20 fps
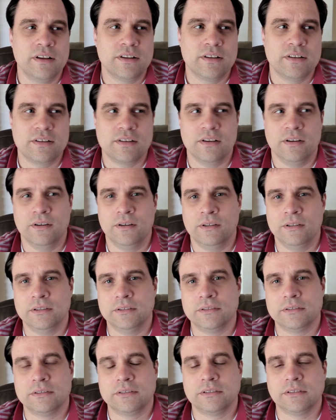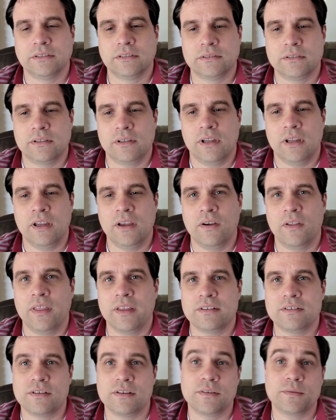So,
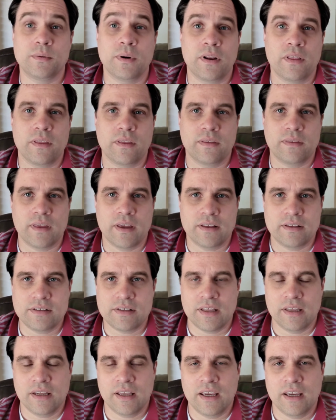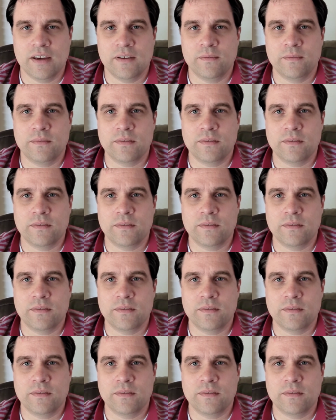that's just one of the thoughts that I had